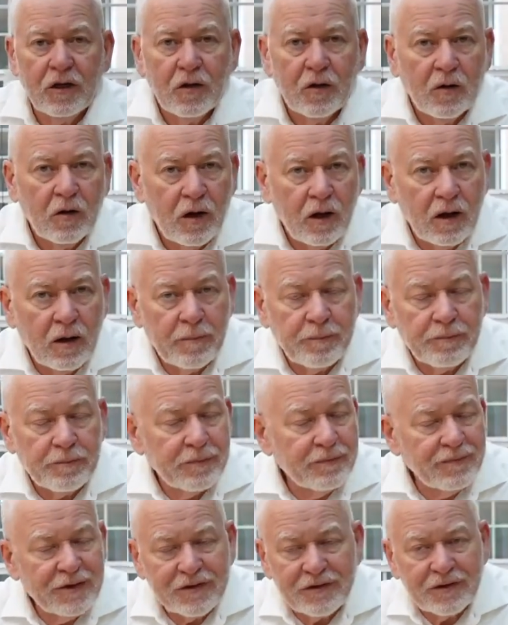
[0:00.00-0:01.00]

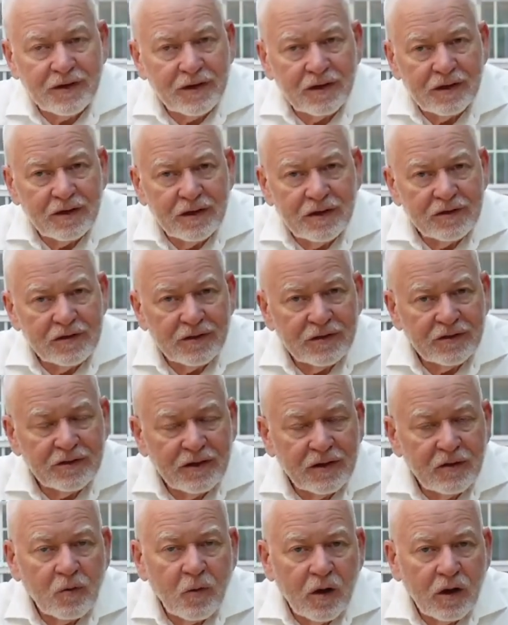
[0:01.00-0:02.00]
It's just
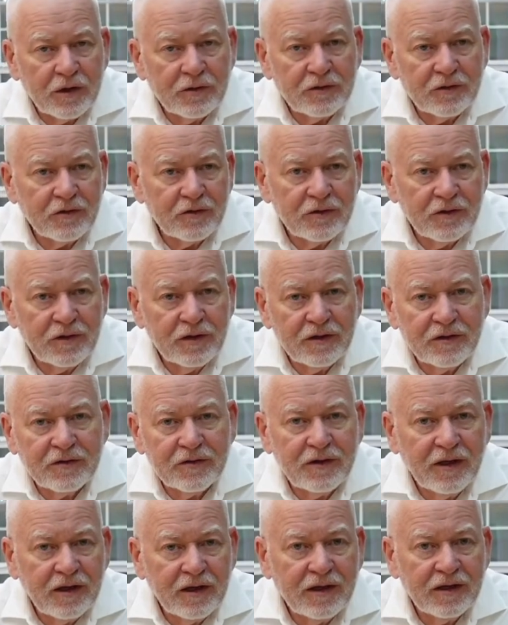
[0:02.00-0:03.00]
not wise, because you just
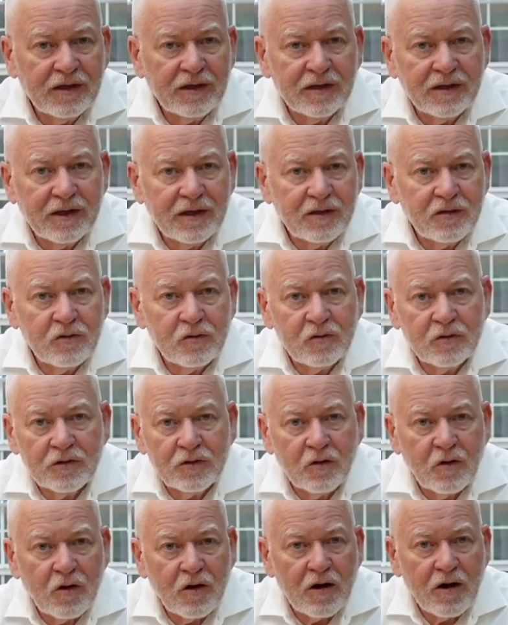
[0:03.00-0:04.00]
take it and they know who
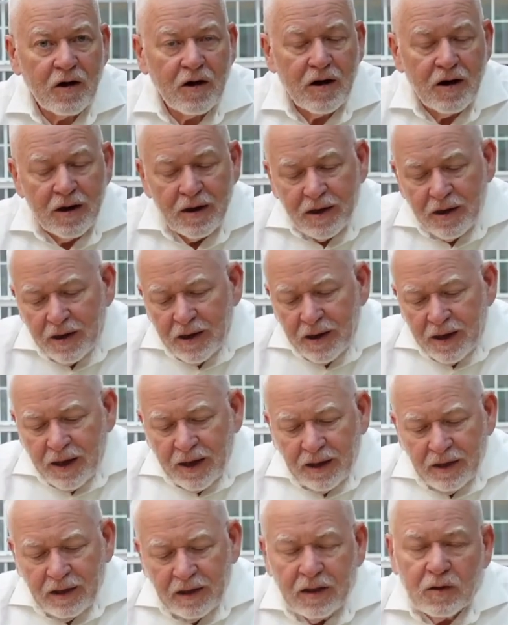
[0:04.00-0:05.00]
you are.
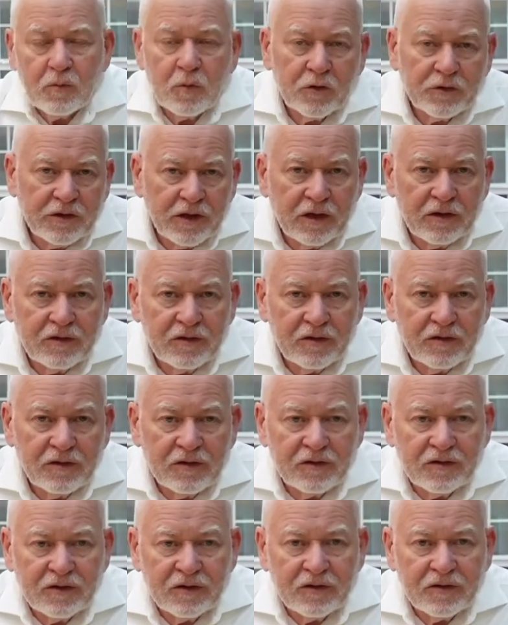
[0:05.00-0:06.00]
And in most cases
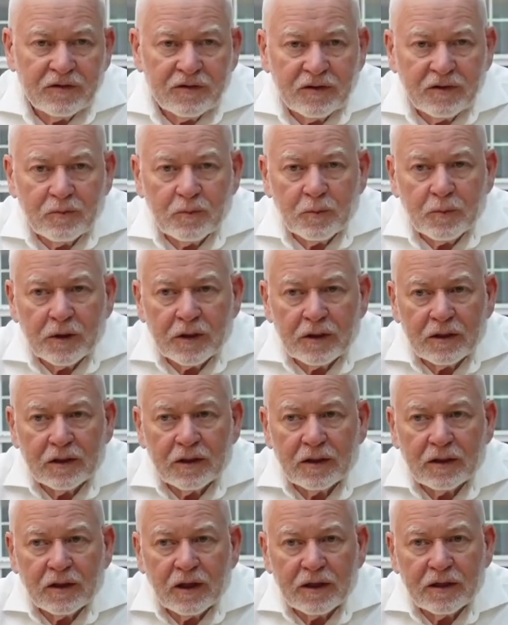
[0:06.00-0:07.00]
it's innocent, but
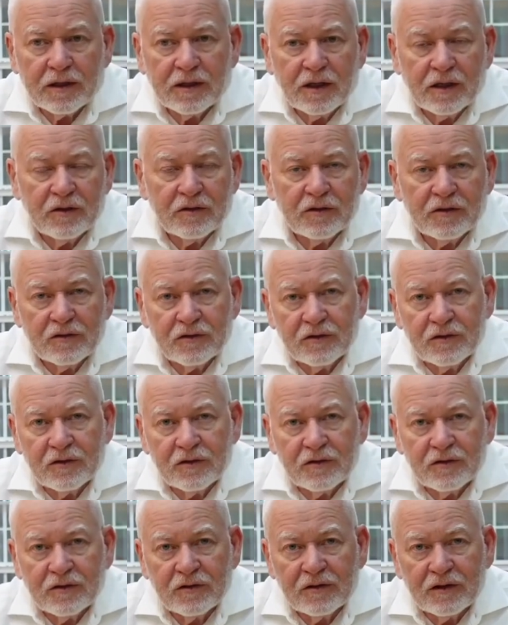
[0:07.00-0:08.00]
in a lot of cases
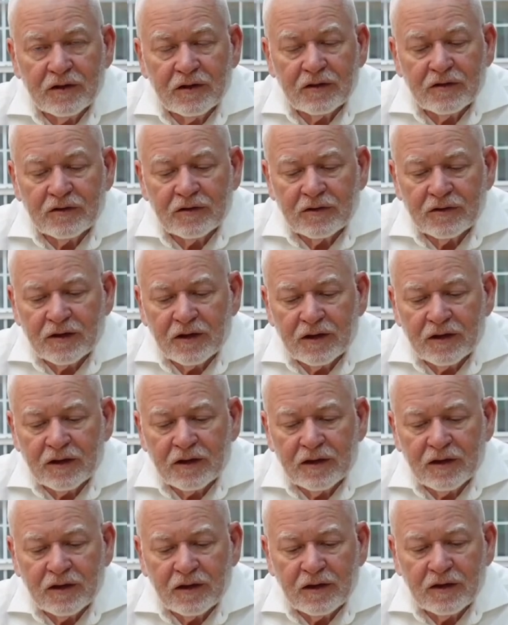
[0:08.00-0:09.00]
it's
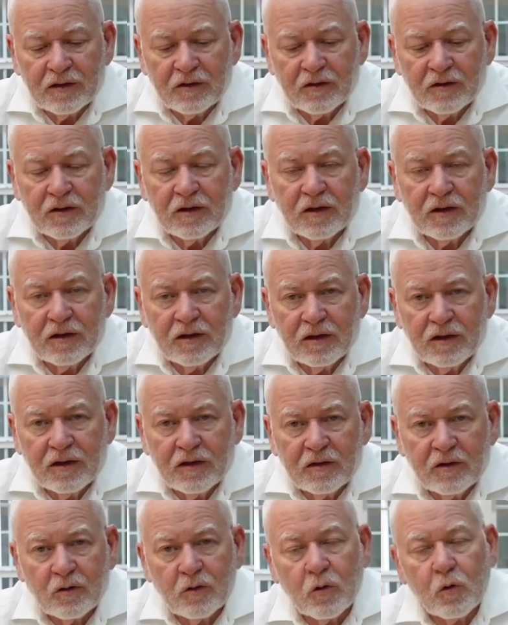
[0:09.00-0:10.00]
you know,
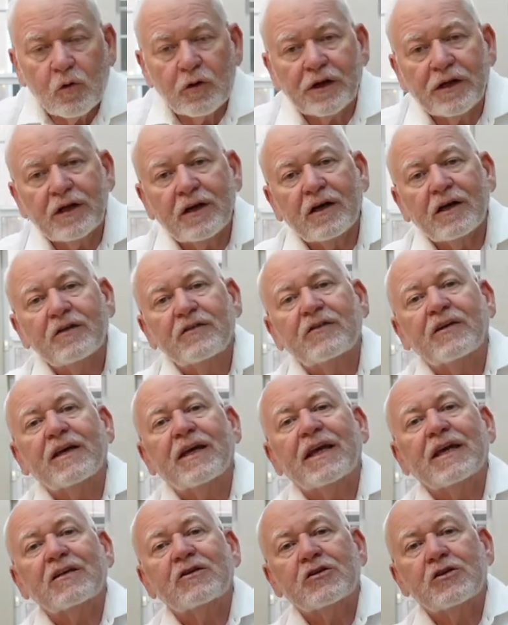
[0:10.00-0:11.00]
they're organized
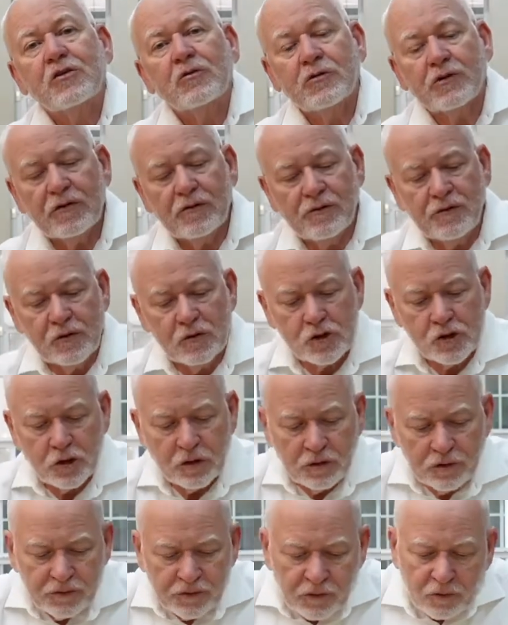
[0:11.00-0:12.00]
against you in the
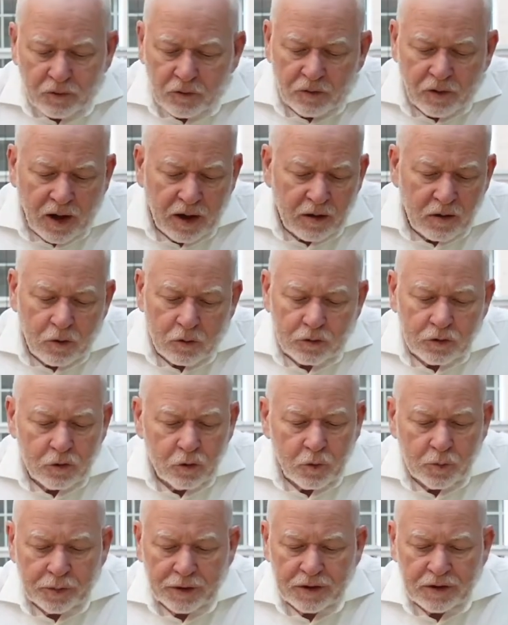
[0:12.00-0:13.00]
future. So I don't
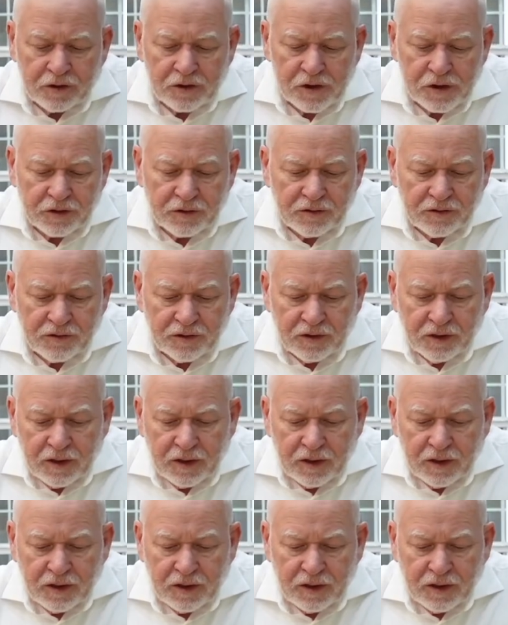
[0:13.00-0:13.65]
do petitions.